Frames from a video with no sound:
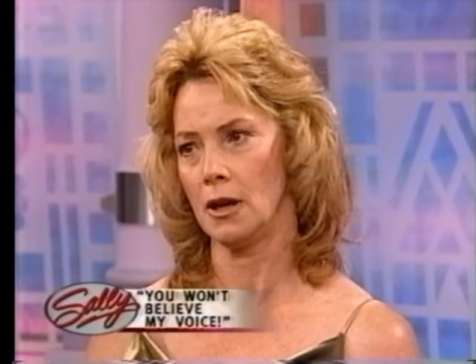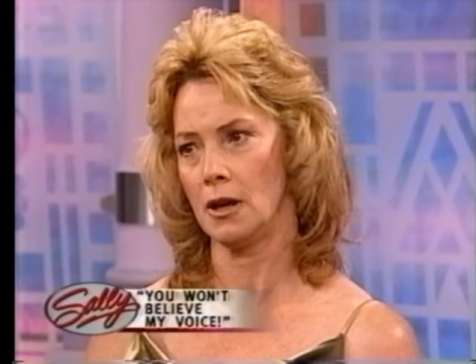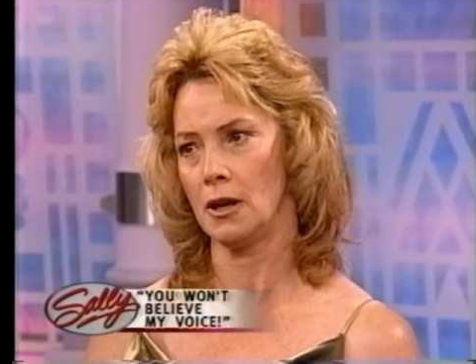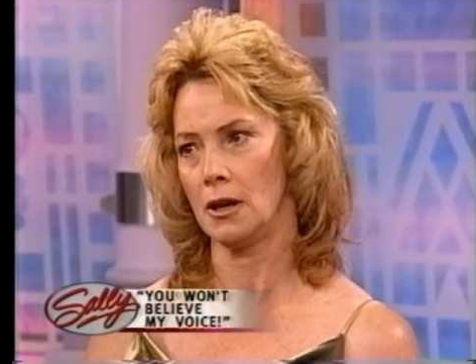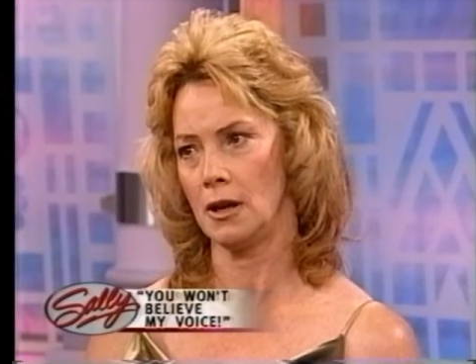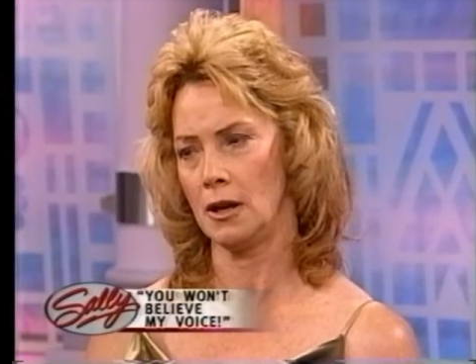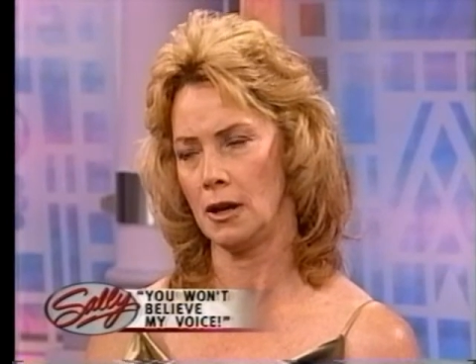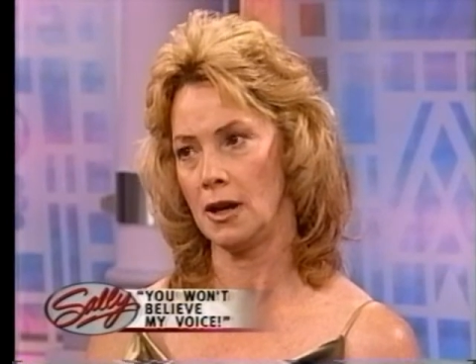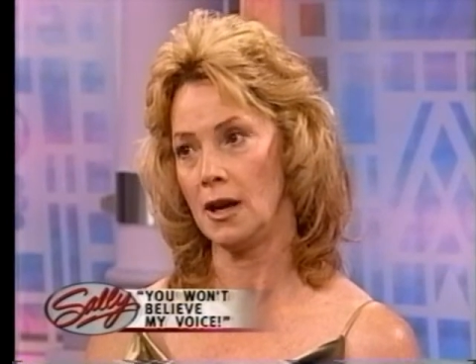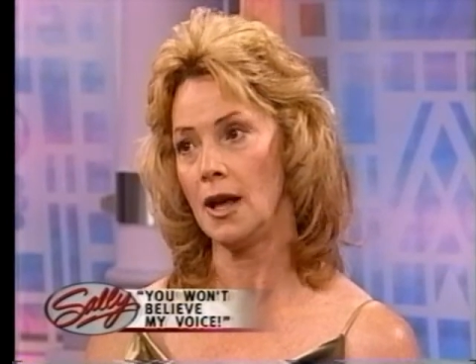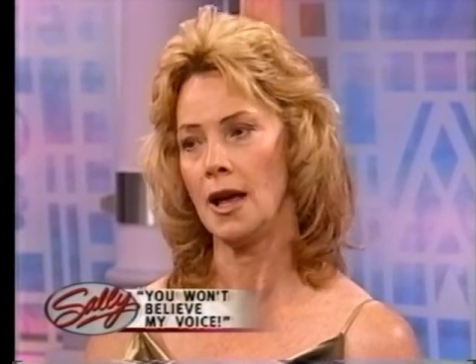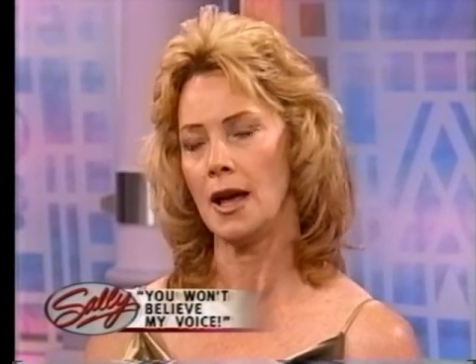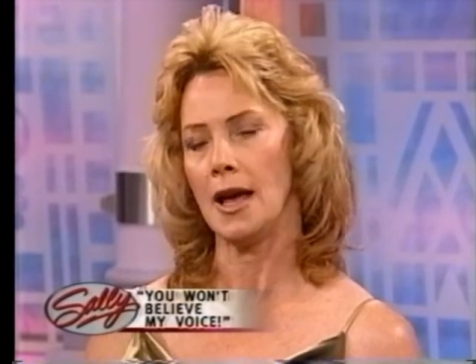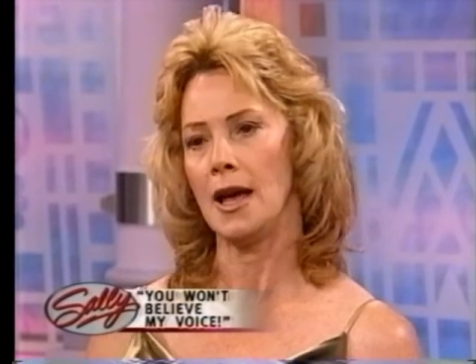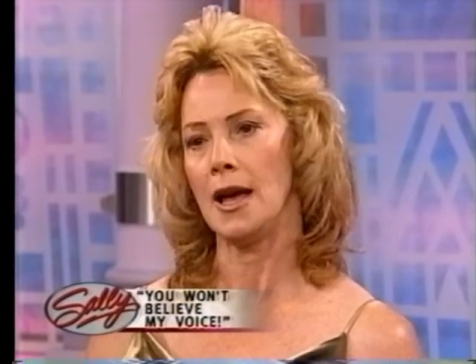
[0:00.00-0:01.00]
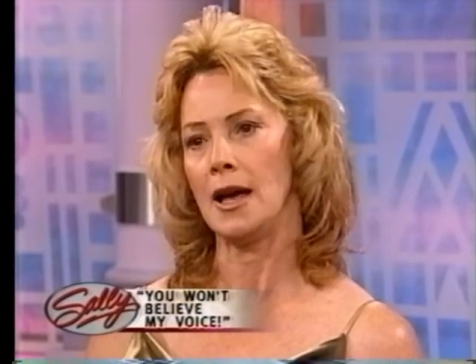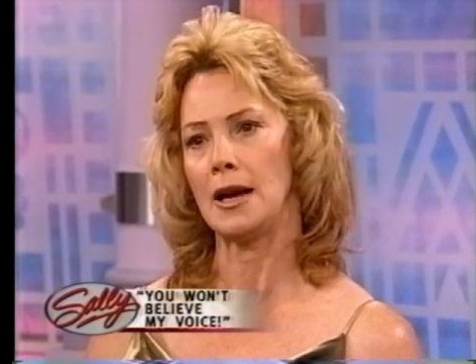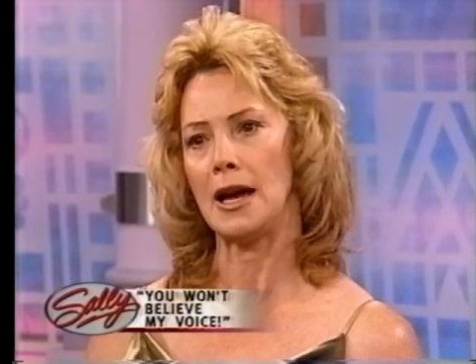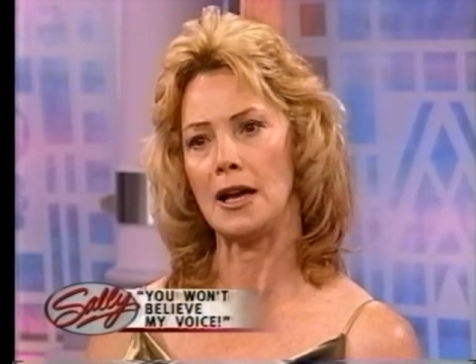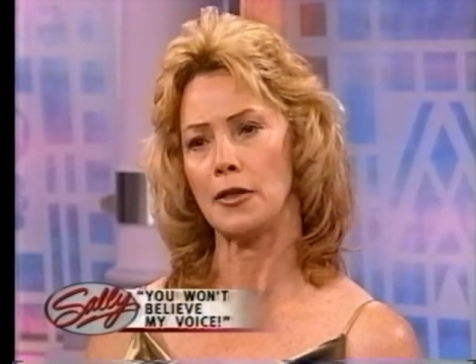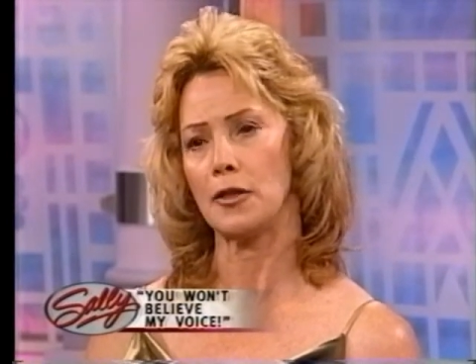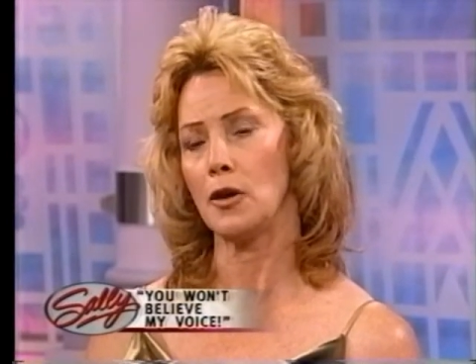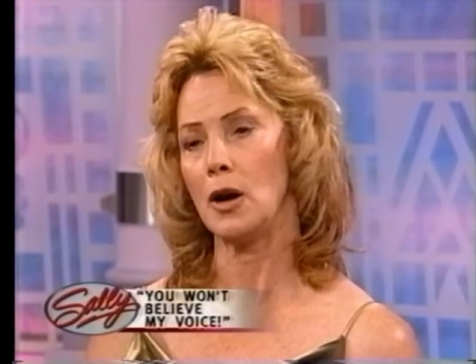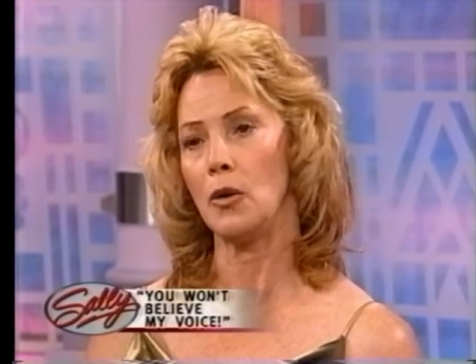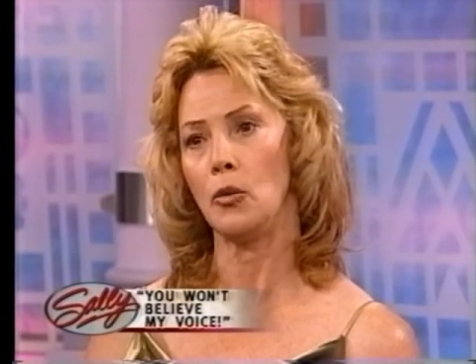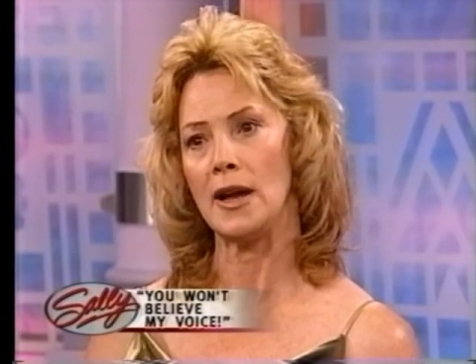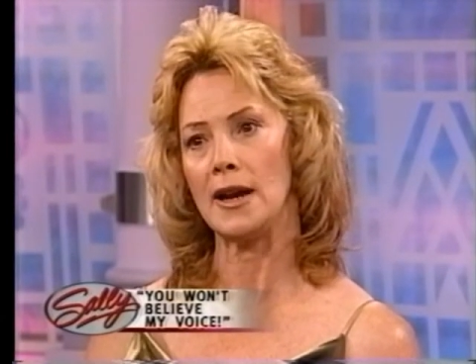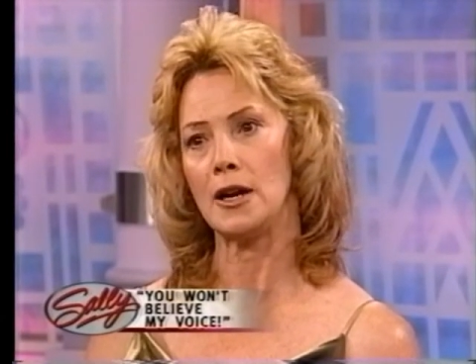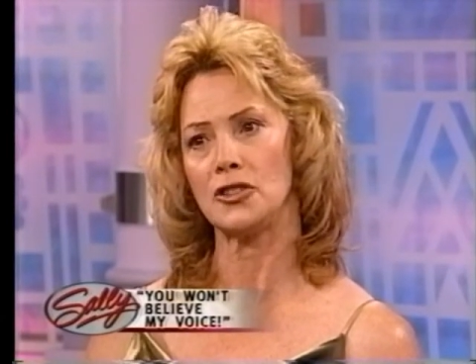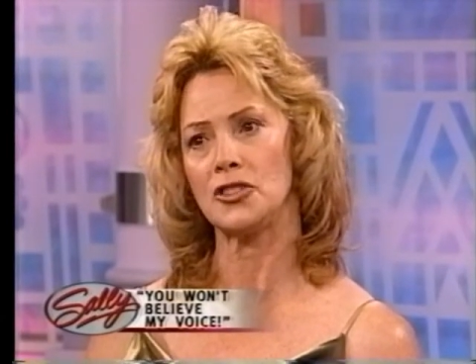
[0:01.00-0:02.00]
Uh-huh. And I thought,
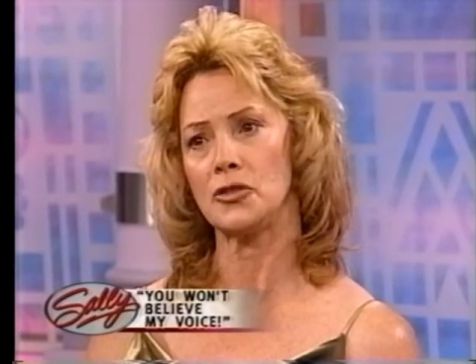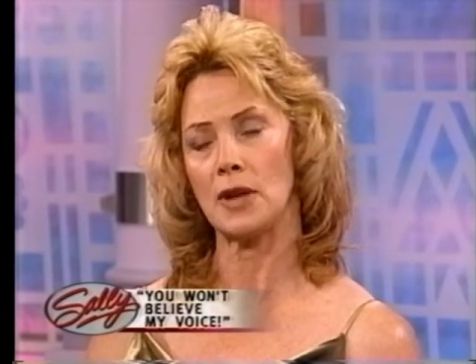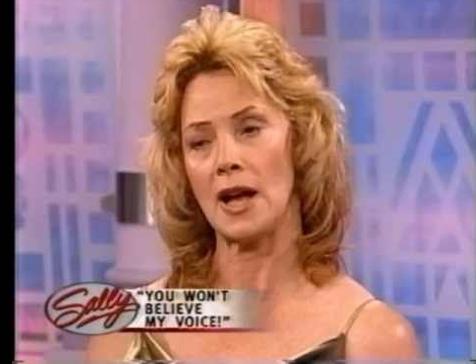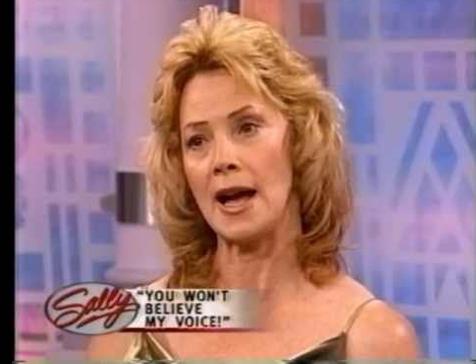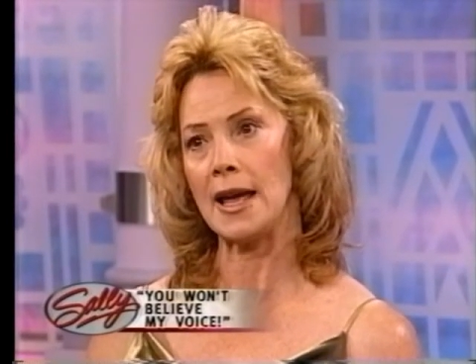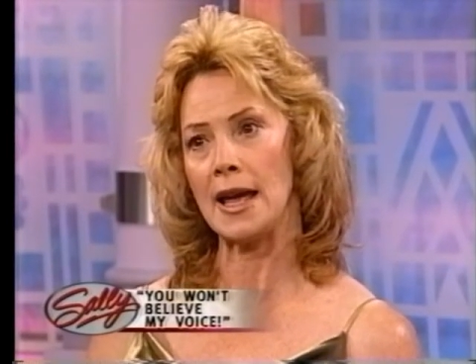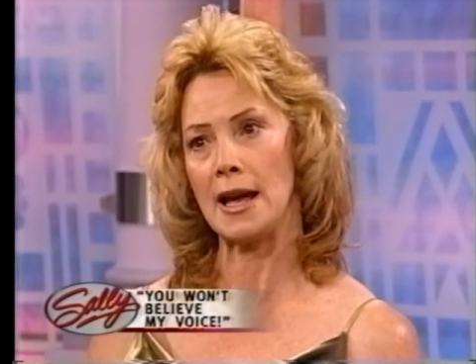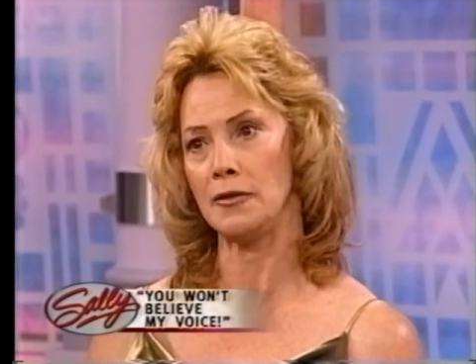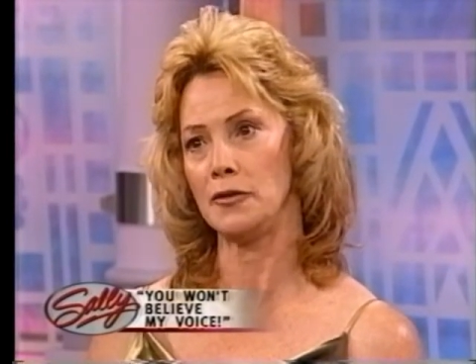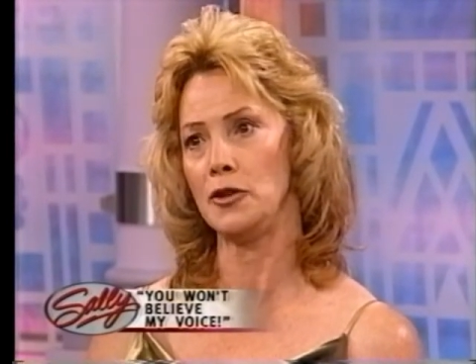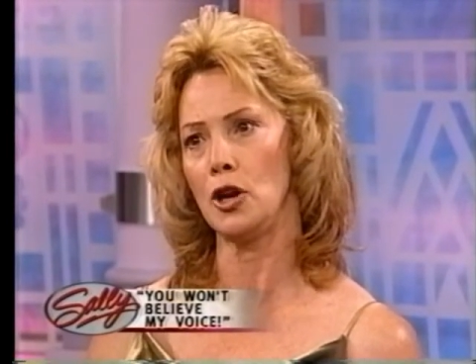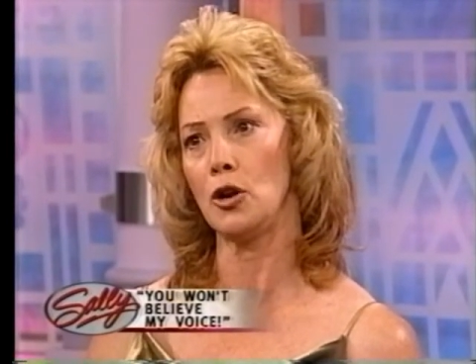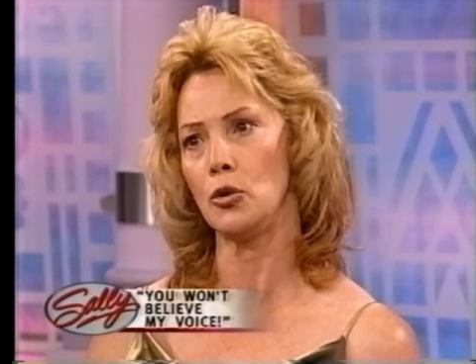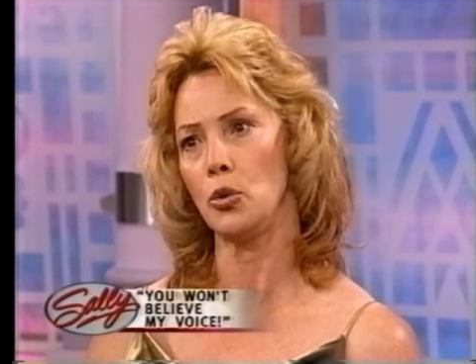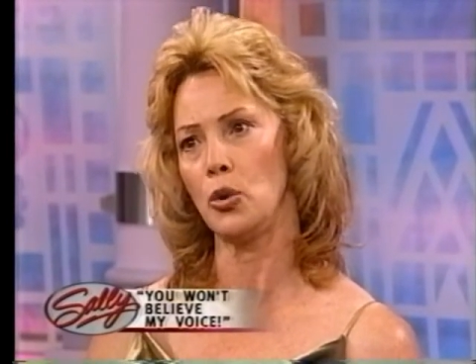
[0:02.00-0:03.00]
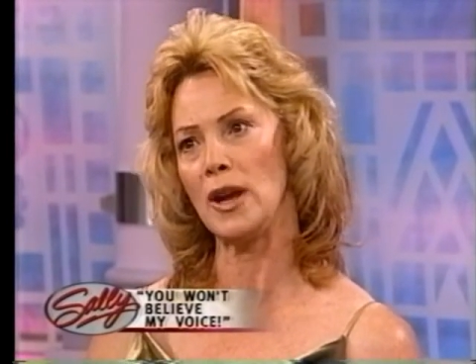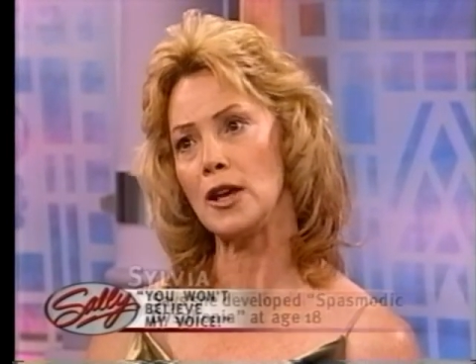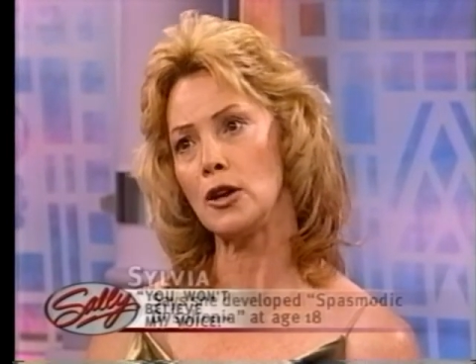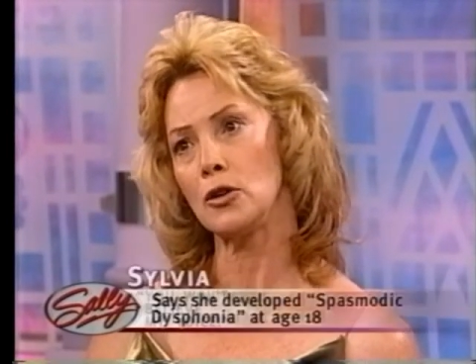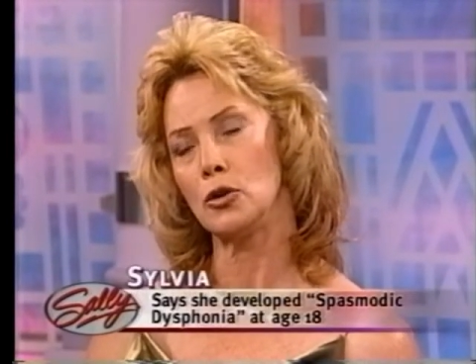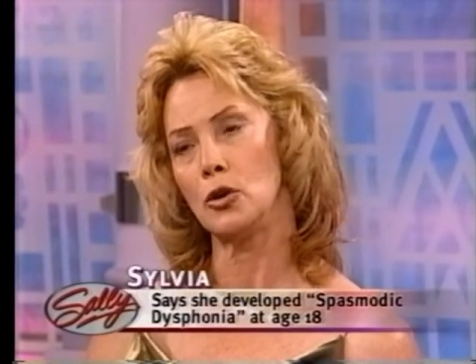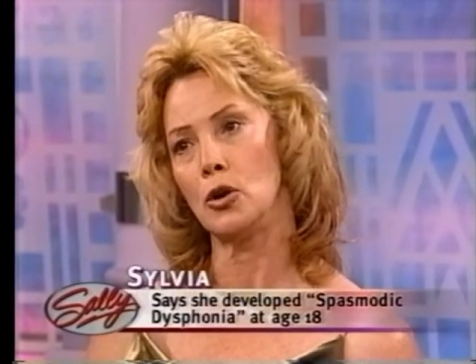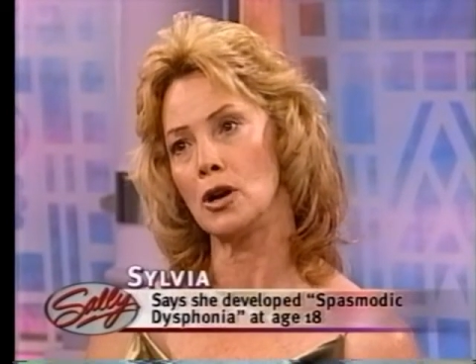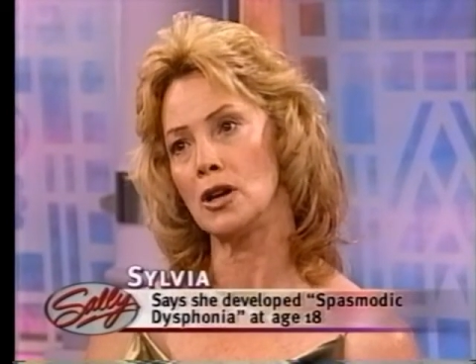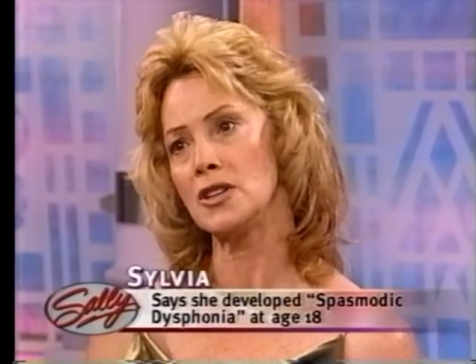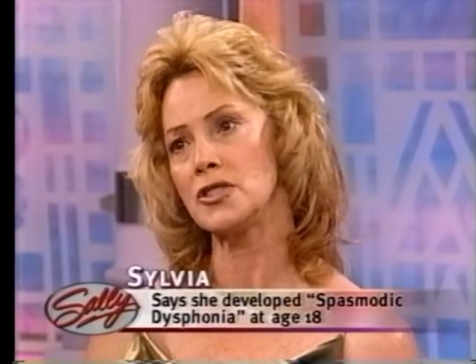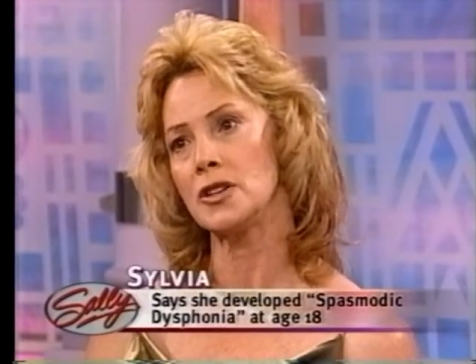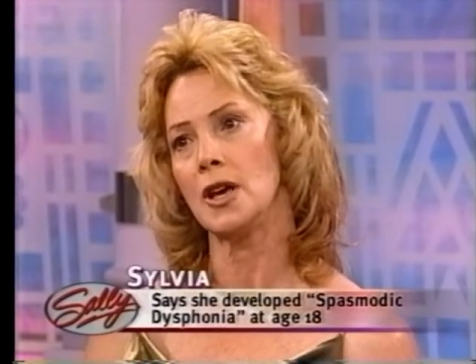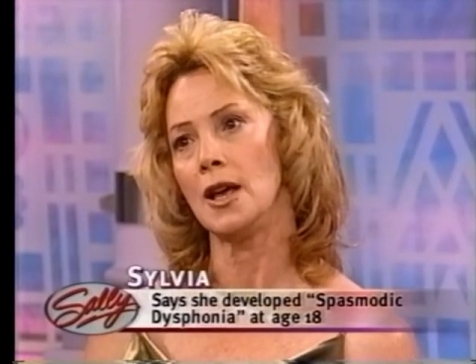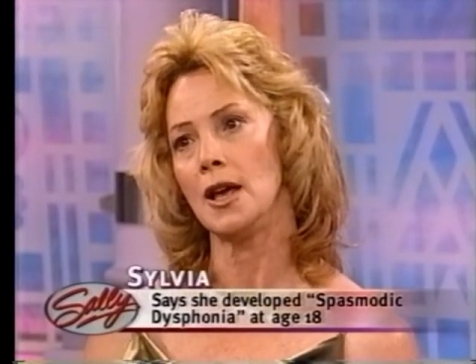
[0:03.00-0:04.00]
what else? I have no
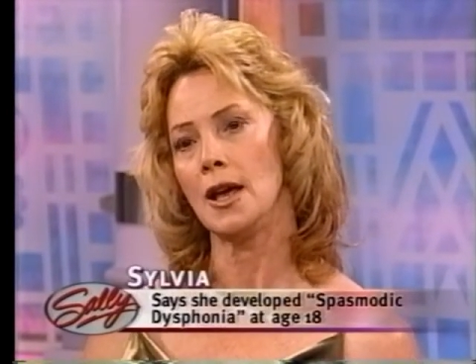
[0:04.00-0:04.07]
recourse.